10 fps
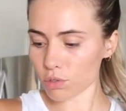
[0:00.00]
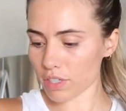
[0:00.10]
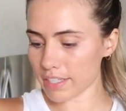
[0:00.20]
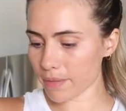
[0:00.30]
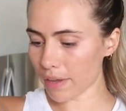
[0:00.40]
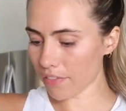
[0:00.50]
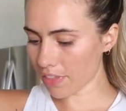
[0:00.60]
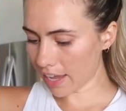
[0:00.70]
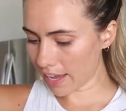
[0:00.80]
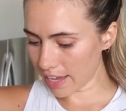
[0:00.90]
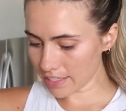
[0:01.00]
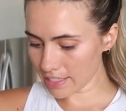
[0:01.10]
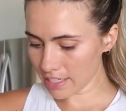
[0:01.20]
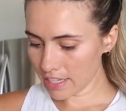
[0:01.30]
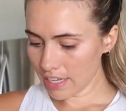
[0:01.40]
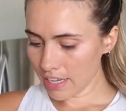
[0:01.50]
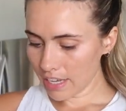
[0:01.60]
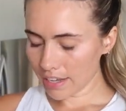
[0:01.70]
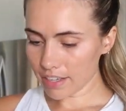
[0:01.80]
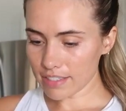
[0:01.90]
told you guys about that.
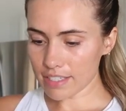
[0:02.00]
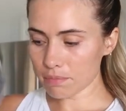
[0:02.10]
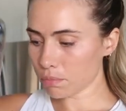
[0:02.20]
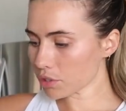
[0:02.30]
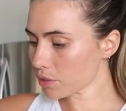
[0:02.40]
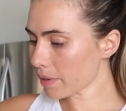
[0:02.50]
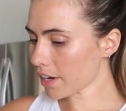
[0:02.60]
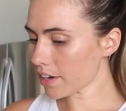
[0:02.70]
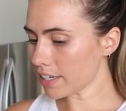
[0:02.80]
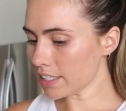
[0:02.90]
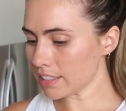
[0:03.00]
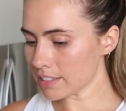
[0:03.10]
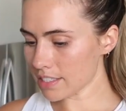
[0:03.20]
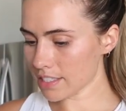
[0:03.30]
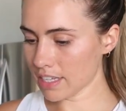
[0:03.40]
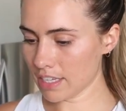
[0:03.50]
Got some blueberries,